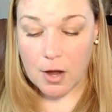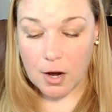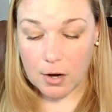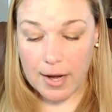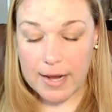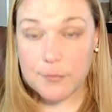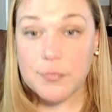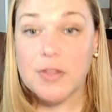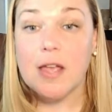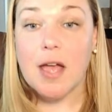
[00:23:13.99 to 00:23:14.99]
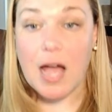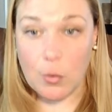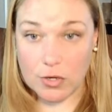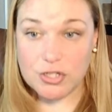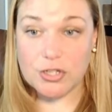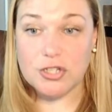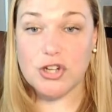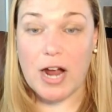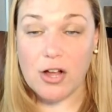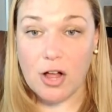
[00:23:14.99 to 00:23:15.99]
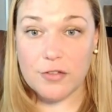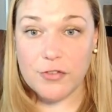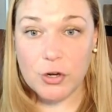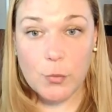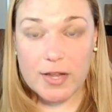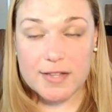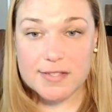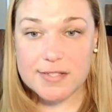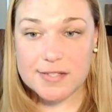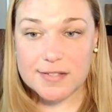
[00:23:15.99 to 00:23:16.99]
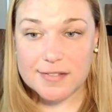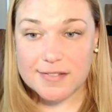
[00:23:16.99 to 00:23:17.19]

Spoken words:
All right. I want you to track all of your wins.